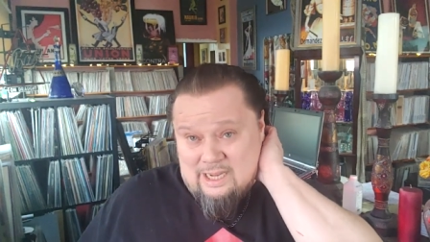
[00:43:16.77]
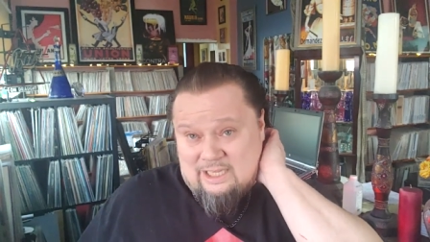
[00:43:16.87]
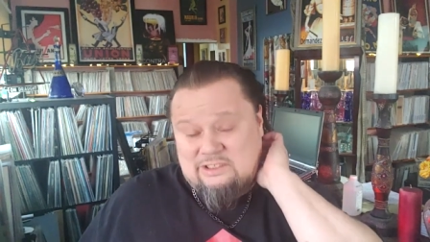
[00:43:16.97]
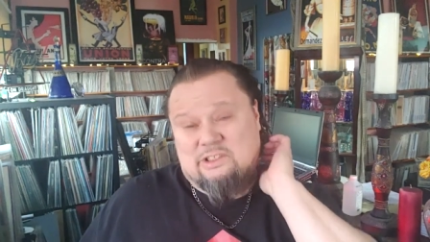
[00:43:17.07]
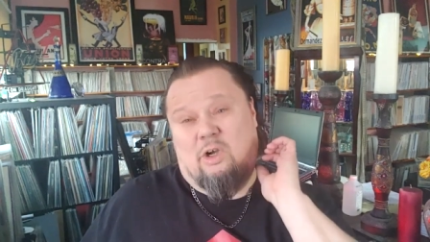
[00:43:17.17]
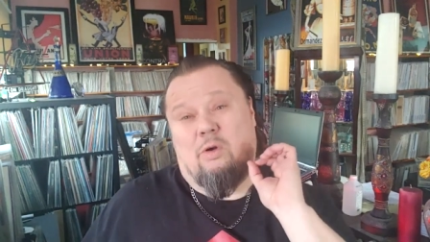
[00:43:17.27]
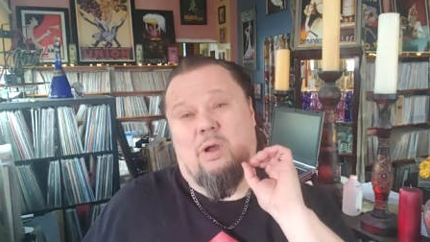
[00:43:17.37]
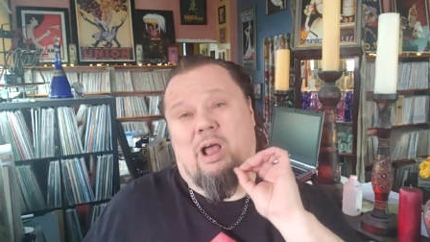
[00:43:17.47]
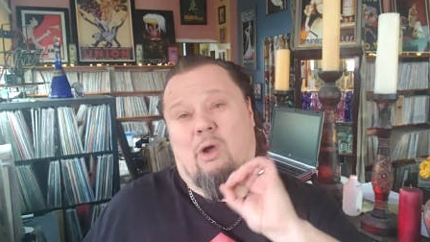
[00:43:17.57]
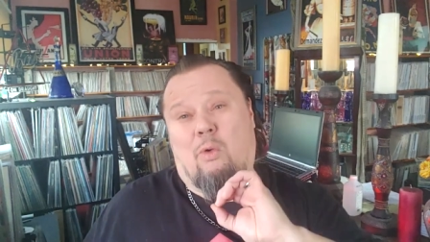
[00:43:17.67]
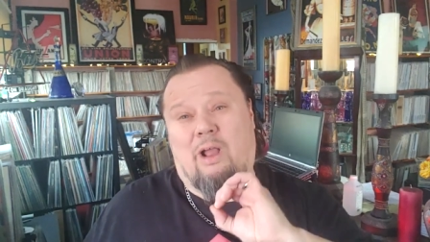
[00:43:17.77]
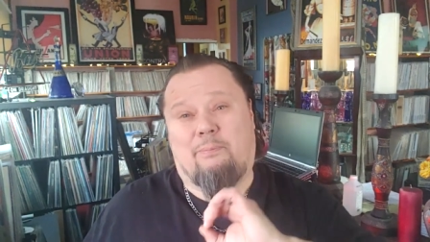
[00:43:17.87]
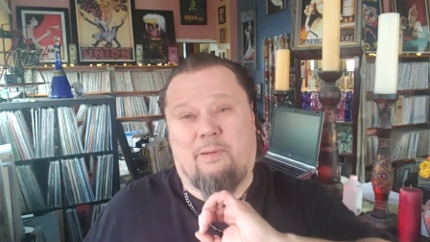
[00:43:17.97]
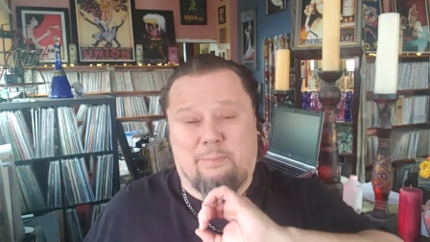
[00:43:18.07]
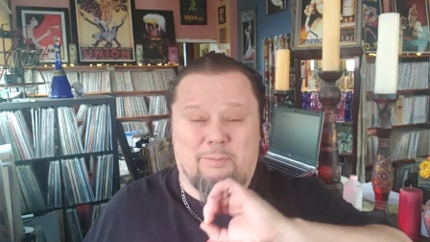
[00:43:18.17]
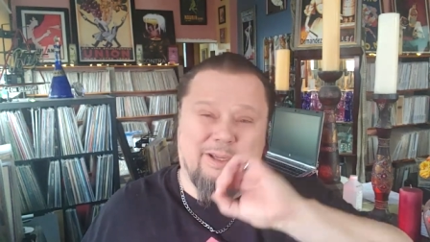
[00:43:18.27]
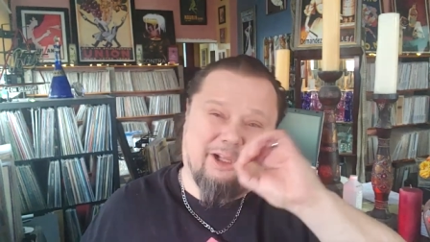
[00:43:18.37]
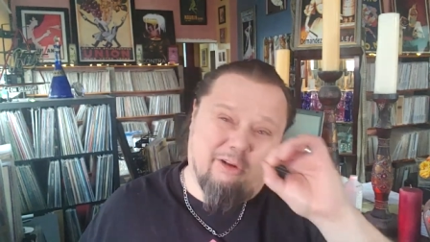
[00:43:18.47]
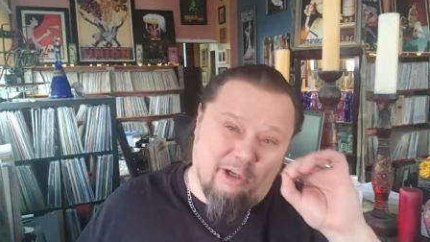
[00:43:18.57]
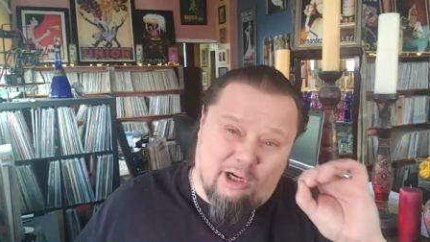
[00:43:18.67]
And so I want people to be
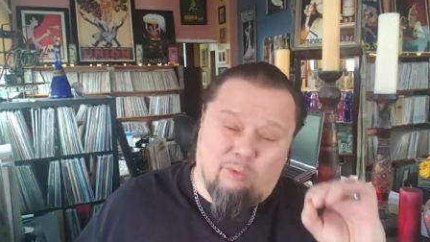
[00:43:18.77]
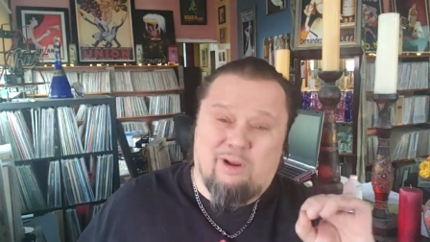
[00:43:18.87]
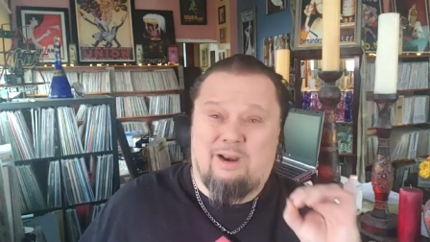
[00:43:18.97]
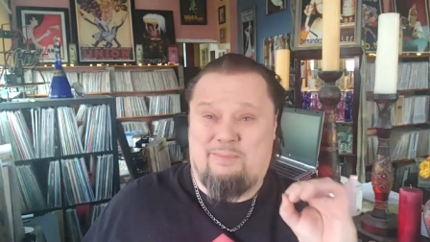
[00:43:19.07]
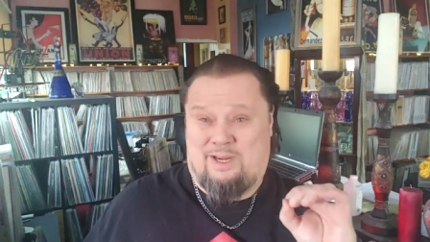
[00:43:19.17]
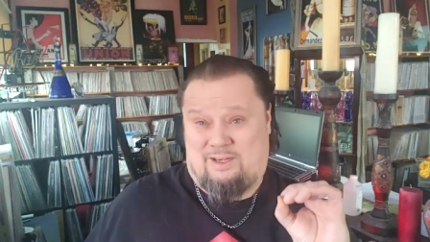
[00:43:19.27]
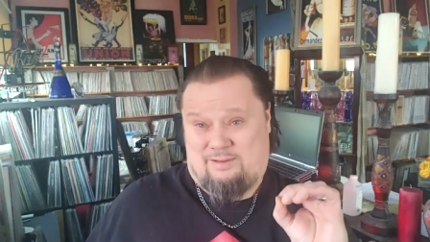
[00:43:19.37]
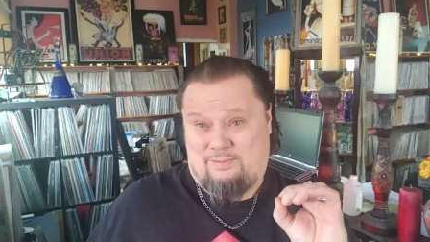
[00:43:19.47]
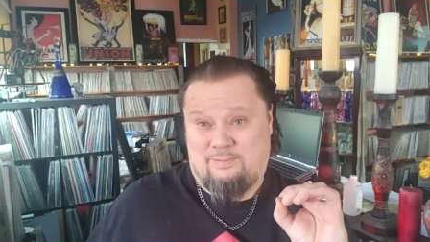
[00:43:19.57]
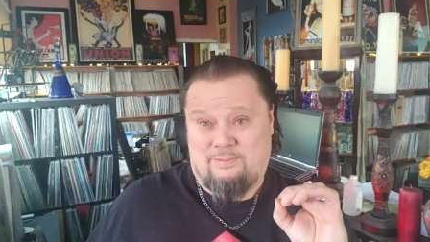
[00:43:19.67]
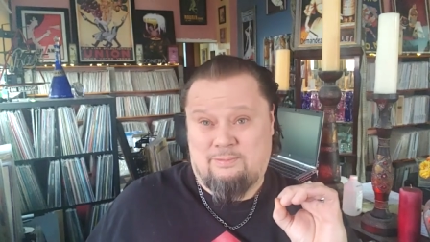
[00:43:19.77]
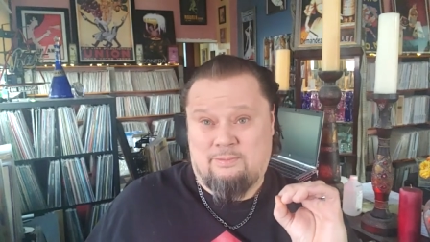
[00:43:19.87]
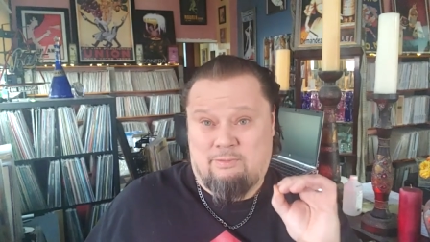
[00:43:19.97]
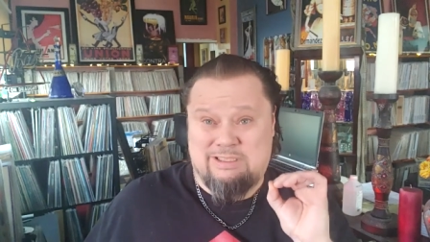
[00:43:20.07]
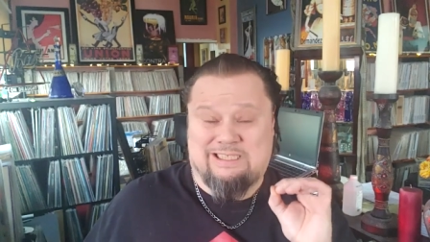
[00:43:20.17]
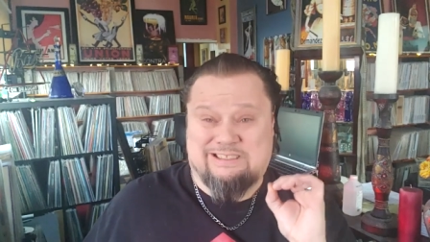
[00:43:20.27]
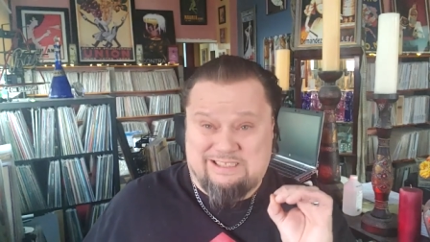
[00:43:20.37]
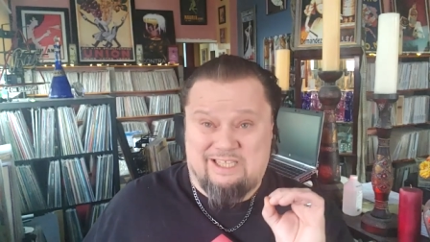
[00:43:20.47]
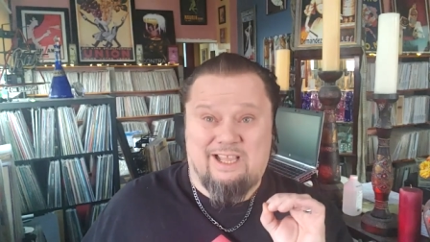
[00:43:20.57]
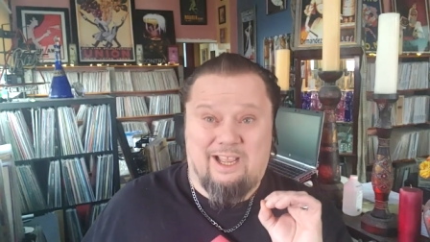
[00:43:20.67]
clear on what I mean when I
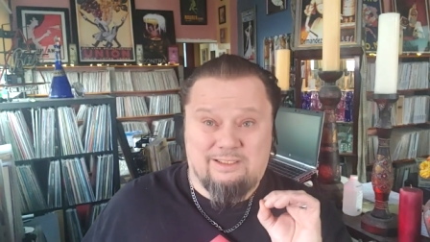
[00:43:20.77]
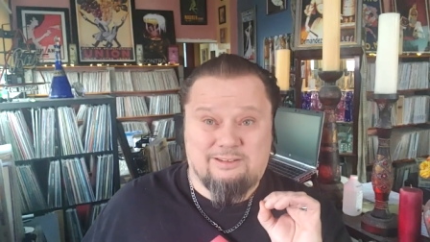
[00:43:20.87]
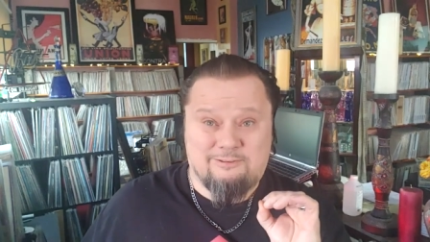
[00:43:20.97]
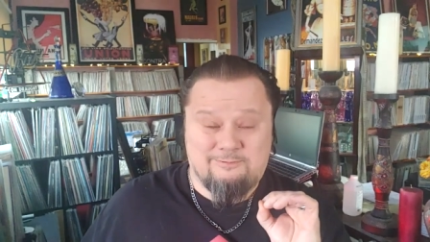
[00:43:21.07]
say that.